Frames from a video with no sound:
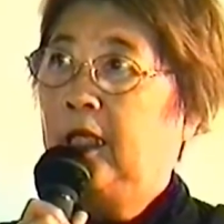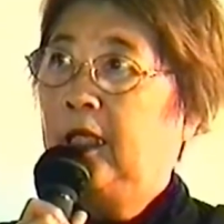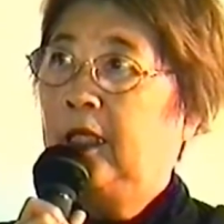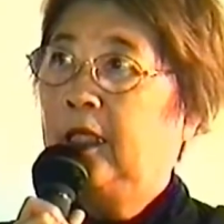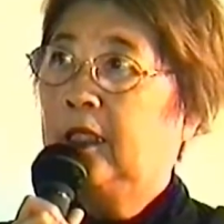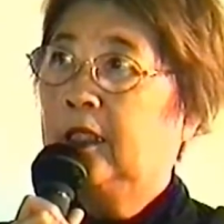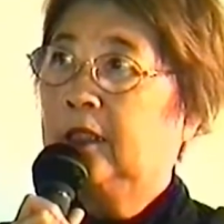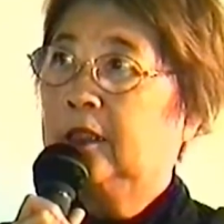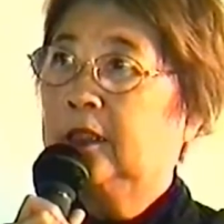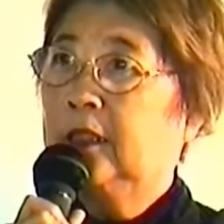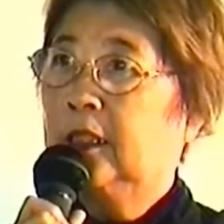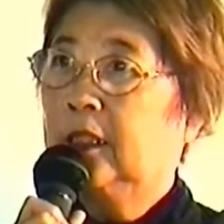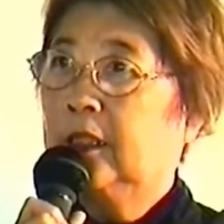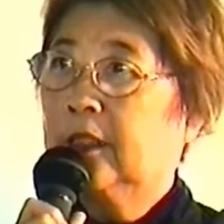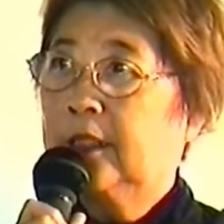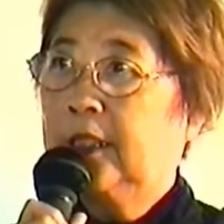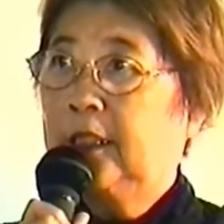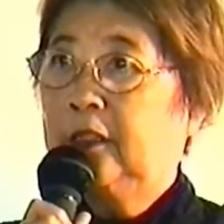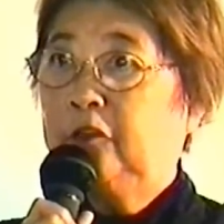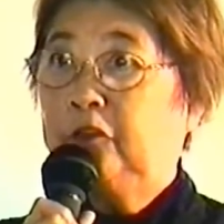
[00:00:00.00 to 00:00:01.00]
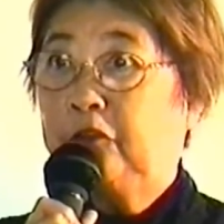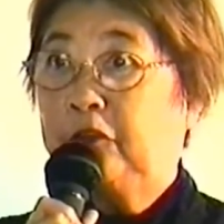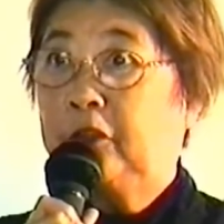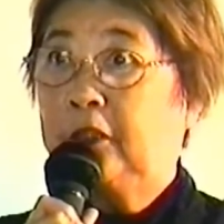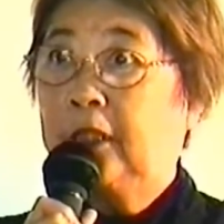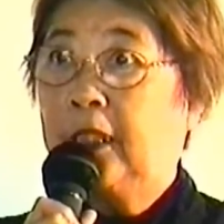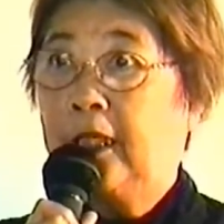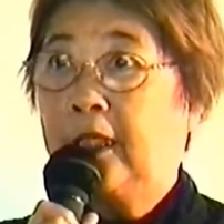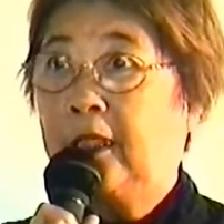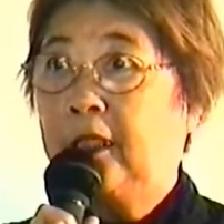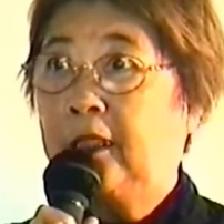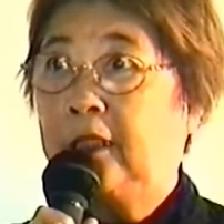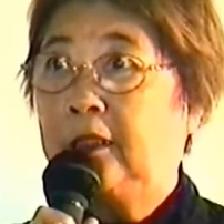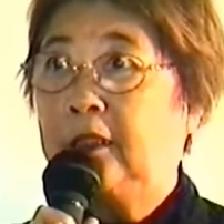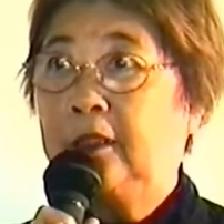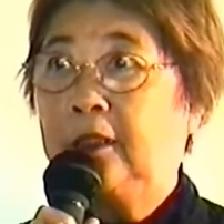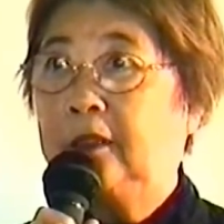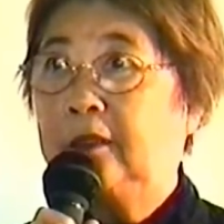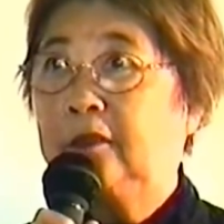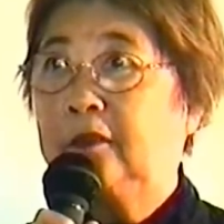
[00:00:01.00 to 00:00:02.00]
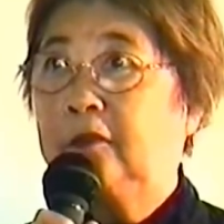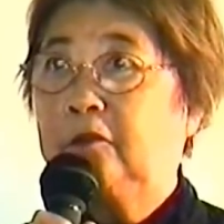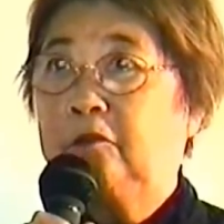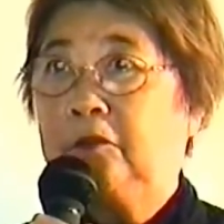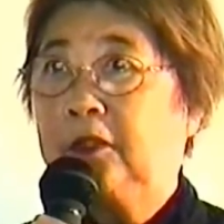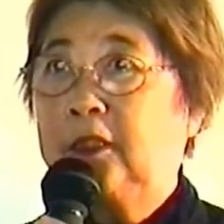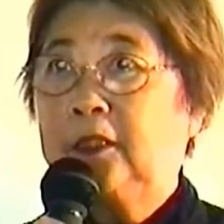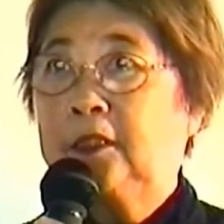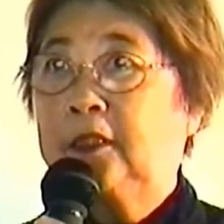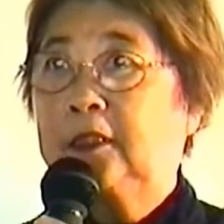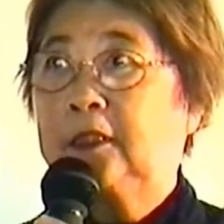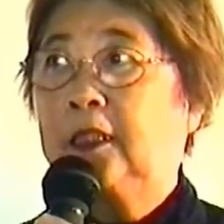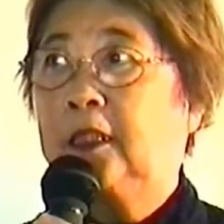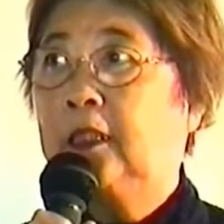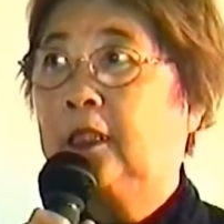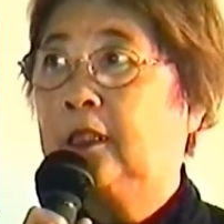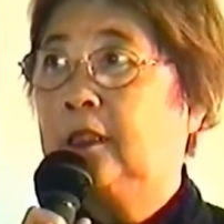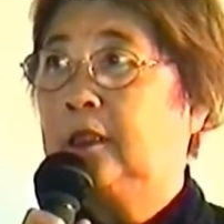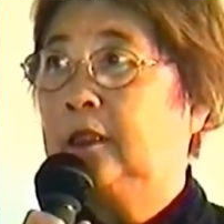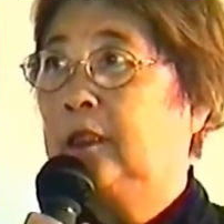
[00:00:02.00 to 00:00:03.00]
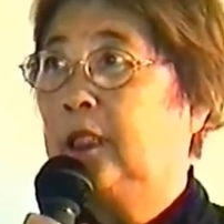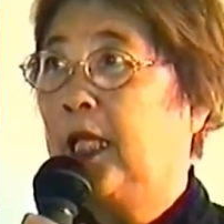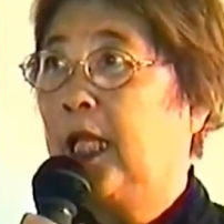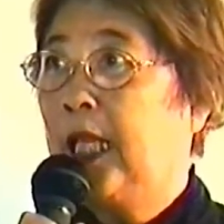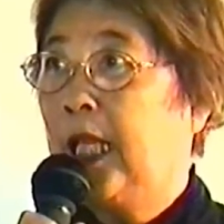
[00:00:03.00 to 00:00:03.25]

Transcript: And uh, therefore, I was uh,